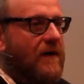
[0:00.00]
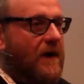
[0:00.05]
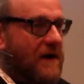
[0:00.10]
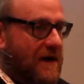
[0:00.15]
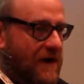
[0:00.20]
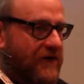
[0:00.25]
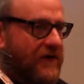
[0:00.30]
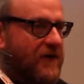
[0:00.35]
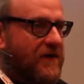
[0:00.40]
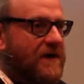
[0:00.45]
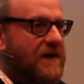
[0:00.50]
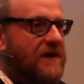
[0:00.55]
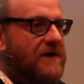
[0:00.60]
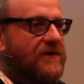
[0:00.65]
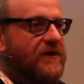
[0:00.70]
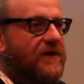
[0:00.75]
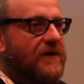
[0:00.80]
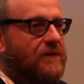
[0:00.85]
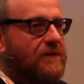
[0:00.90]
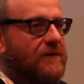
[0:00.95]
unless I
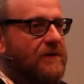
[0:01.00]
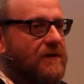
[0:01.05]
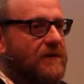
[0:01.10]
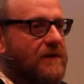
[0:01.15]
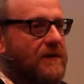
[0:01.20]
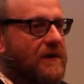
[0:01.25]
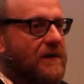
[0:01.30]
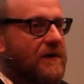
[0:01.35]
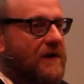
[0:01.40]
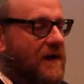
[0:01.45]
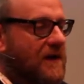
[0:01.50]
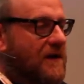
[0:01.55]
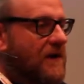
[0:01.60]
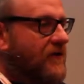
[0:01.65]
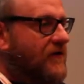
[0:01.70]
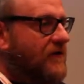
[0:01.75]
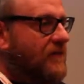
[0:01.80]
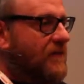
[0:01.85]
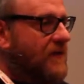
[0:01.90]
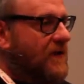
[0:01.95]
need to.
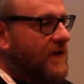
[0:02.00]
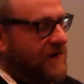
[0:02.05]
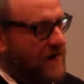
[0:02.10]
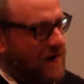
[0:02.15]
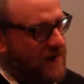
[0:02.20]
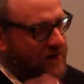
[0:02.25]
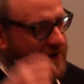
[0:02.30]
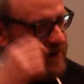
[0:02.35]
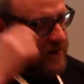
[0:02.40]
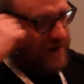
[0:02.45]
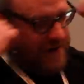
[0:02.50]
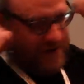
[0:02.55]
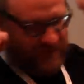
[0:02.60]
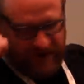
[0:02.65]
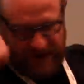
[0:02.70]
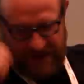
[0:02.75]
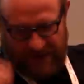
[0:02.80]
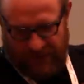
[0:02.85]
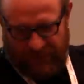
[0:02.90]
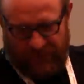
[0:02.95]
Unless somebody takes their
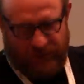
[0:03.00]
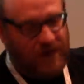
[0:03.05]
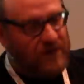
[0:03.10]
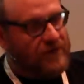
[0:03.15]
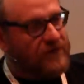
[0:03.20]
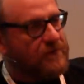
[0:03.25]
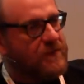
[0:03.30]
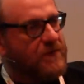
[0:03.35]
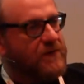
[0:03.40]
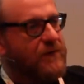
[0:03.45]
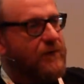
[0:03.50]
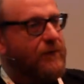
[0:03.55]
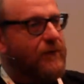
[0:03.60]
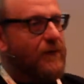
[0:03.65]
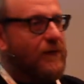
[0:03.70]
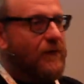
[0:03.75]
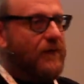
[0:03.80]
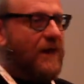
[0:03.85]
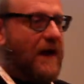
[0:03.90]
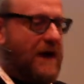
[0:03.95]
ears out and throws them on the
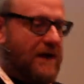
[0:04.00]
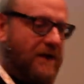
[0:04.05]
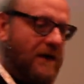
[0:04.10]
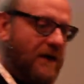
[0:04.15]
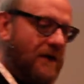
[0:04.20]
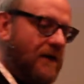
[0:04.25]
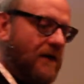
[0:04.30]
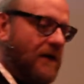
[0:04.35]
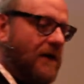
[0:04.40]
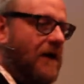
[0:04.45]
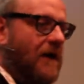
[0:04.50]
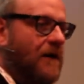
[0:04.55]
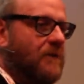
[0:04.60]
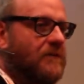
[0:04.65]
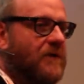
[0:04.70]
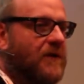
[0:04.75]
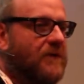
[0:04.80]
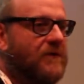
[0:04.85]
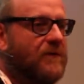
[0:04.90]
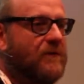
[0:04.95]
floor, then I
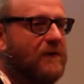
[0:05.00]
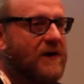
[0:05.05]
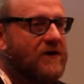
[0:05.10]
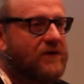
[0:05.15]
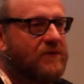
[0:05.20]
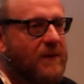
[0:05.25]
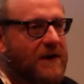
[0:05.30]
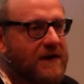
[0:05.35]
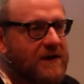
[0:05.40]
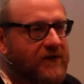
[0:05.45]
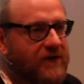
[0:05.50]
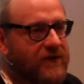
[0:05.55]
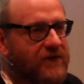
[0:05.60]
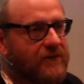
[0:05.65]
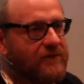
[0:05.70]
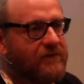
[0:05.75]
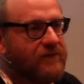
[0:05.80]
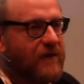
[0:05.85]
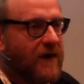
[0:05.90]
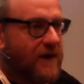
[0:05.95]
open up the wedge mix.
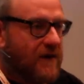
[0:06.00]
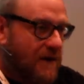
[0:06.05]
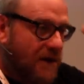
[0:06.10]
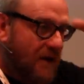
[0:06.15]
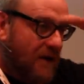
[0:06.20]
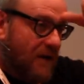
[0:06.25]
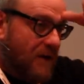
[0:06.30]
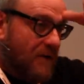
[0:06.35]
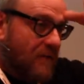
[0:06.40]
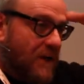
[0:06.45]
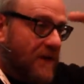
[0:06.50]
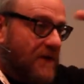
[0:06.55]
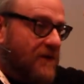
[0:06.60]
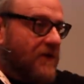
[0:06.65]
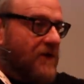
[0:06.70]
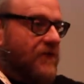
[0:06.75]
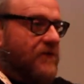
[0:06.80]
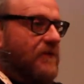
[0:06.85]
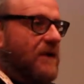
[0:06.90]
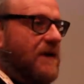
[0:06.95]
But it
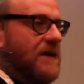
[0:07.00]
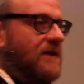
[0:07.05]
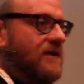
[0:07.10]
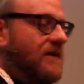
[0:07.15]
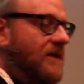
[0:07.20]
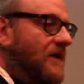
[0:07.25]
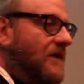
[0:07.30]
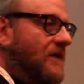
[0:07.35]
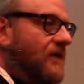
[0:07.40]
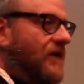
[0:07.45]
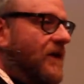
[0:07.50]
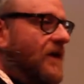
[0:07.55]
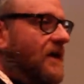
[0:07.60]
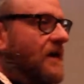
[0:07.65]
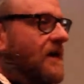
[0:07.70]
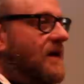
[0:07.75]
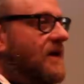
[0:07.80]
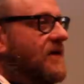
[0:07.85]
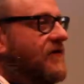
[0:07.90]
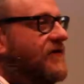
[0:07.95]
does mean that
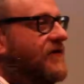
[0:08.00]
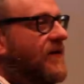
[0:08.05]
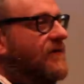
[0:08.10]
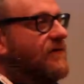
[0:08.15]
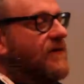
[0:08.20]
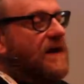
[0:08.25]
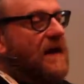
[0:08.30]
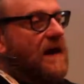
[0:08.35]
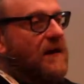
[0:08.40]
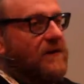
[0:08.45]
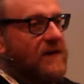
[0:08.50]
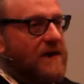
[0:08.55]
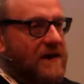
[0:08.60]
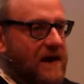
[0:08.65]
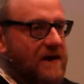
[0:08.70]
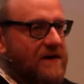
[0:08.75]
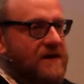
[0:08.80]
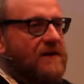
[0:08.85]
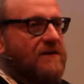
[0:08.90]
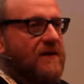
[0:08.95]
at least every now and
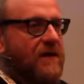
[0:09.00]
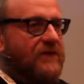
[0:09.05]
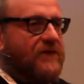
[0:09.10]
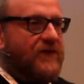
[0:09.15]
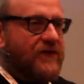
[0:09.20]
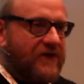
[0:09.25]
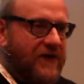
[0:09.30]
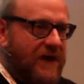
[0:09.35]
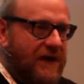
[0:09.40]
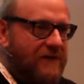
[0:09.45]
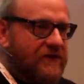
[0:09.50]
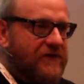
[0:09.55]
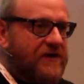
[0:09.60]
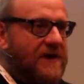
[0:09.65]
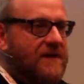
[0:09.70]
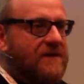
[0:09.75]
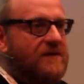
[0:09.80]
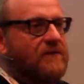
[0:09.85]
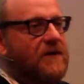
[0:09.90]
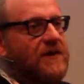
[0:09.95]
again you have to sound
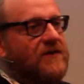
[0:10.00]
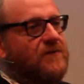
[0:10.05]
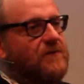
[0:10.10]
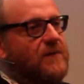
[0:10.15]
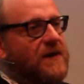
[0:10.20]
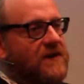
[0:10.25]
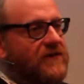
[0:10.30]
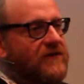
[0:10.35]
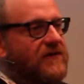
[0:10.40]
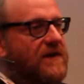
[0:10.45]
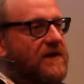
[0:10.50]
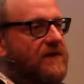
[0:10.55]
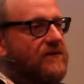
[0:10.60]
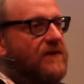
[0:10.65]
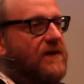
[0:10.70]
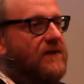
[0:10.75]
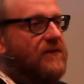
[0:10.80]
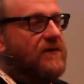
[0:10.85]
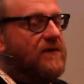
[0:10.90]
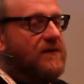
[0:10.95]
check the wedge mix,
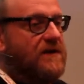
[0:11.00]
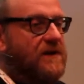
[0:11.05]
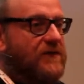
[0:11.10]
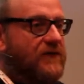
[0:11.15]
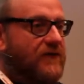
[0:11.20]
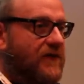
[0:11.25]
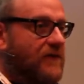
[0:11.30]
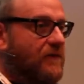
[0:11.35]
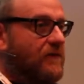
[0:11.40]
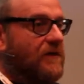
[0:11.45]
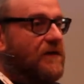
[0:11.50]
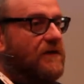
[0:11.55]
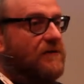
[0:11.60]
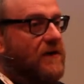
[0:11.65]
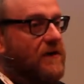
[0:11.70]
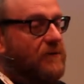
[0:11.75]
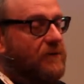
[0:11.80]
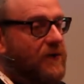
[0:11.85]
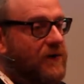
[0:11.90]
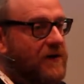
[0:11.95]
even if you're using all
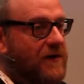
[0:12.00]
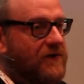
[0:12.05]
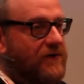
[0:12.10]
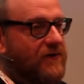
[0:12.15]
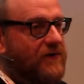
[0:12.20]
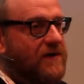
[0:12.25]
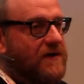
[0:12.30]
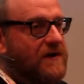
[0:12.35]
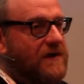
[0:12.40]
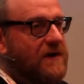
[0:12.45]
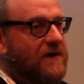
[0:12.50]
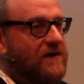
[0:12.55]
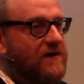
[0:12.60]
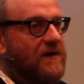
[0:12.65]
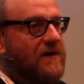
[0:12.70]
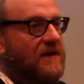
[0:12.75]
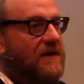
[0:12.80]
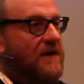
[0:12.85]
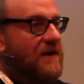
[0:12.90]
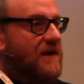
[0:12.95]
your own production kit.
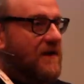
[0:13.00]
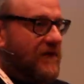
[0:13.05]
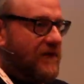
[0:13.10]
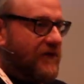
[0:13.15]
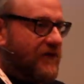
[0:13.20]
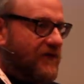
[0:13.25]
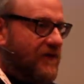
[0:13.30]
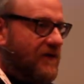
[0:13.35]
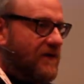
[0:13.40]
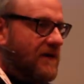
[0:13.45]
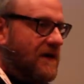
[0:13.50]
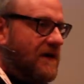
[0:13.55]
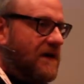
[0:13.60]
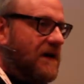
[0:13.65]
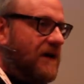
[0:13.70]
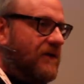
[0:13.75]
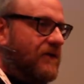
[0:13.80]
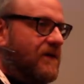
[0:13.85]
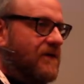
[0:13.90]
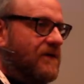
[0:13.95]
And certainly
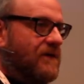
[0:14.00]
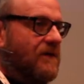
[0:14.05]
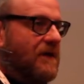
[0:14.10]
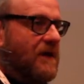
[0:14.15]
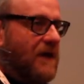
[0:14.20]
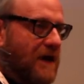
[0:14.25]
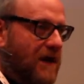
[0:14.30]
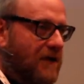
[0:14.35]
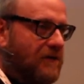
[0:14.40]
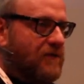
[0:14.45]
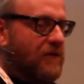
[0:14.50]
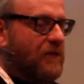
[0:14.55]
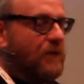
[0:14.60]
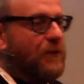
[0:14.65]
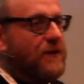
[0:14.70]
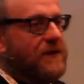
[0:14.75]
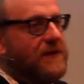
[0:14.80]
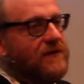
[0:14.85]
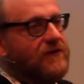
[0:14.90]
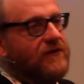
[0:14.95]
if you're doing local
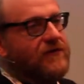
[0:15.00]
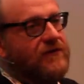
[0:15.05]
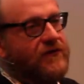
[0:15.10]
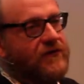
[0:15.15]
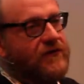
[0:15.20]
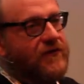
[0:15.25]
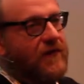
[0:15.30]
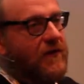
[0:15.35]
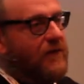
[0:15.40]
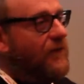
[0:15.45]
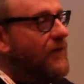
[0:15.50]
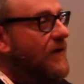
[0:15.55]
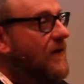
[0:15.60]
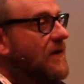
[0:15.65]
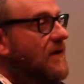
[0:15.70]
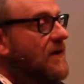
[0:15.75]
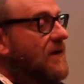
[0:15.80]
production stuff,